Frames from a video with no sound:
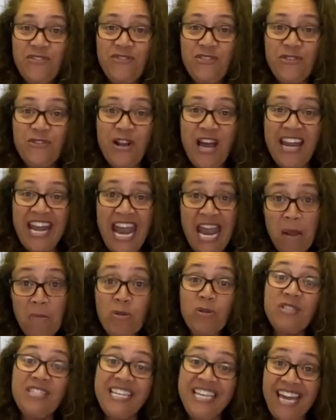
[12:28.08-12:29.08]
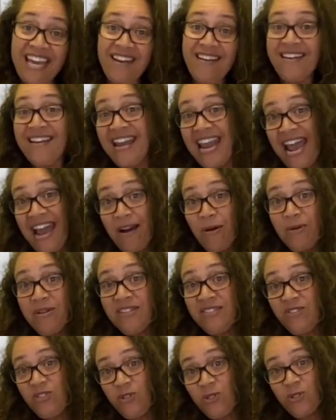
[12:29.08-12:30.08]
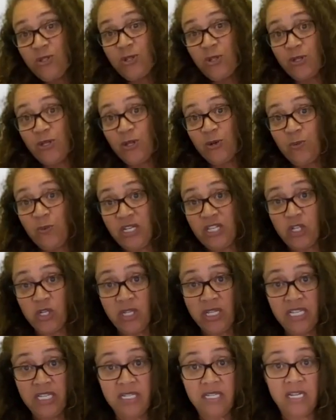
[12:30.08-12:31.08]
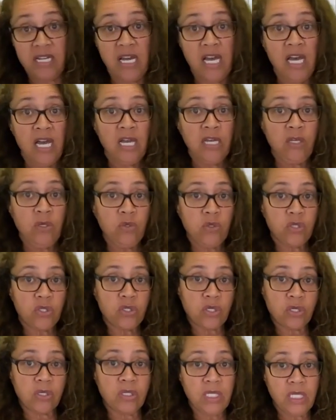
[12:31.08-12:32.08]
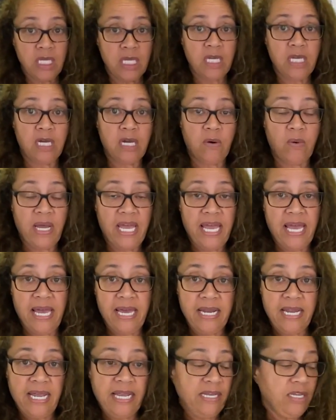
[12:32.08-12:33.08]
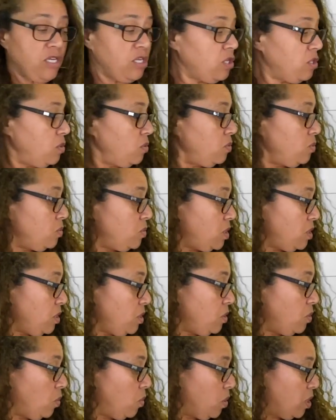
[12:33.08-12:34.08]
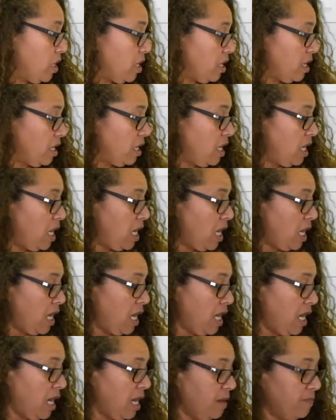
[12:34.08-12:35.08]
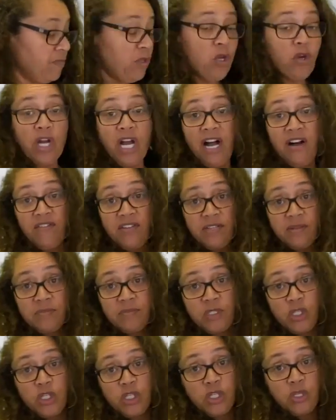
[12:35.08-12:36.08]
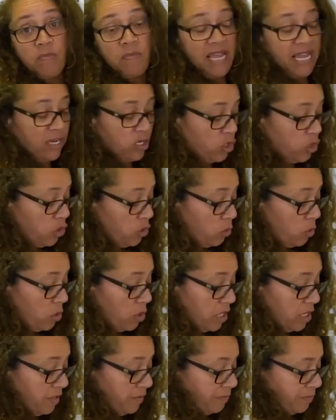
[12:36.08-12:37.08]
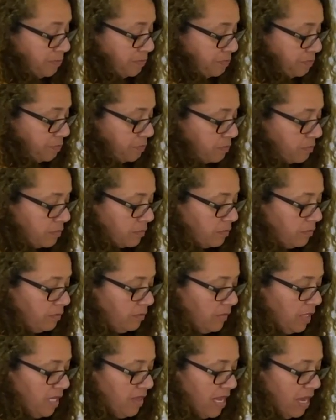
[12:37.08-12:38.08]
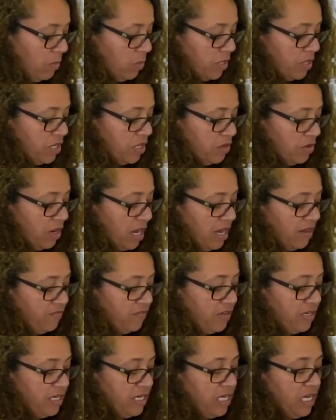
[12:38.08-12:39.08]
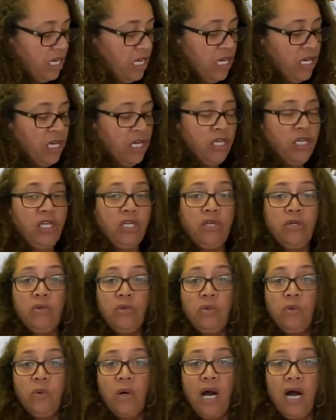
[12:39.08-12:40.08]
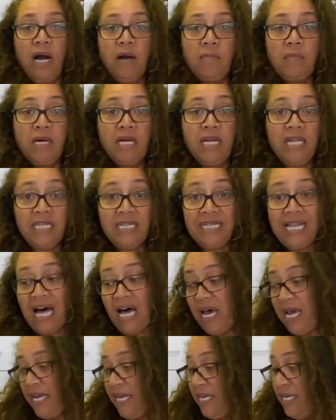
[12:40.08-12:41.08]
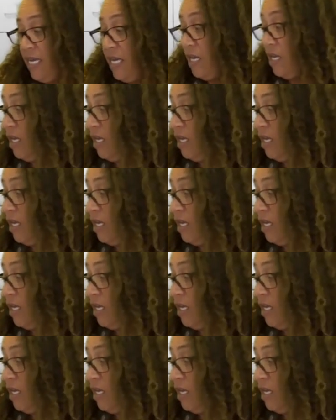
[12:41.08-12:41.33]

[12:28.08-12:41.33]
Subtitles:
you're not able to get it now and it's just on your wish list, you certainly can go ahead and use your oven. Just make sure that with your oven you line